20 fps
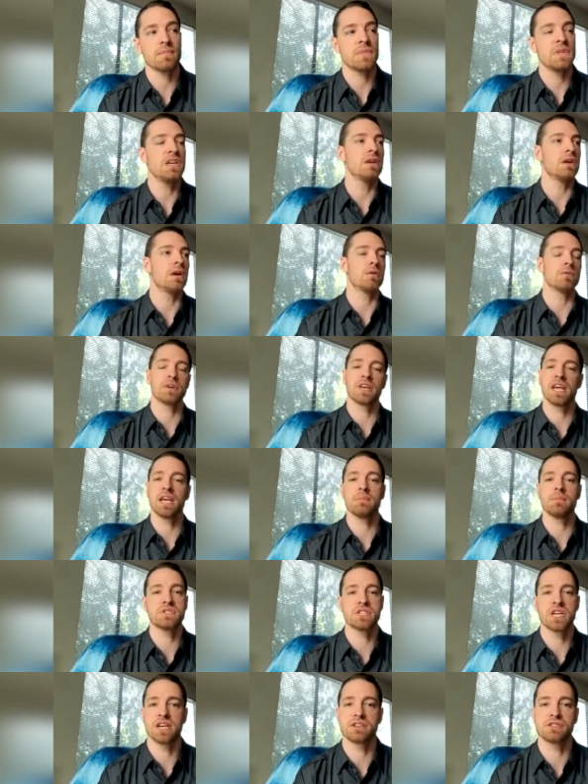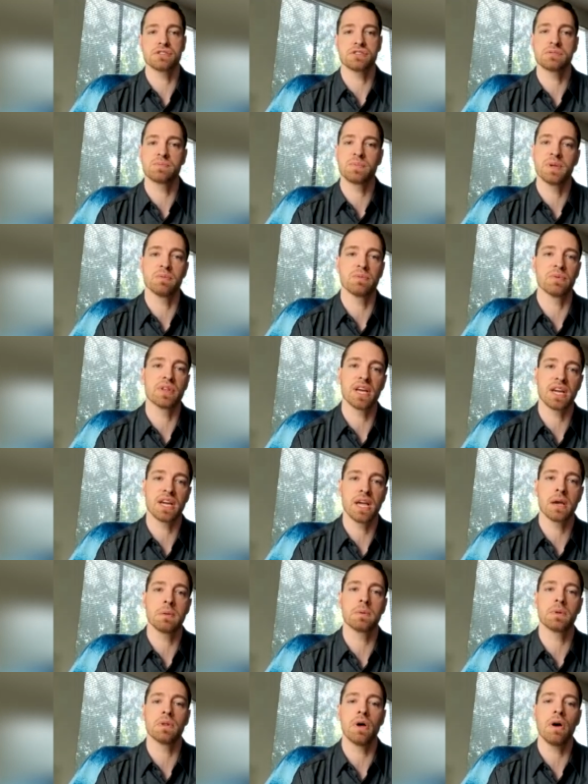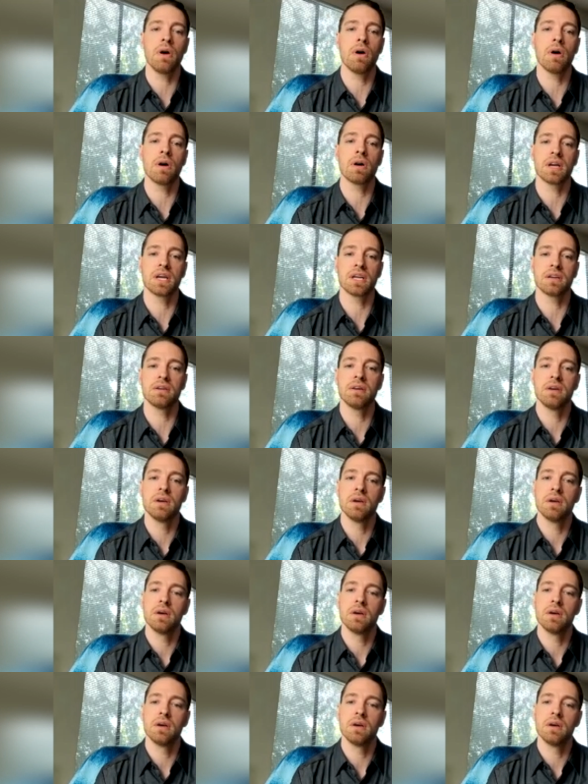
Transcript: you know, game changers, people that came along and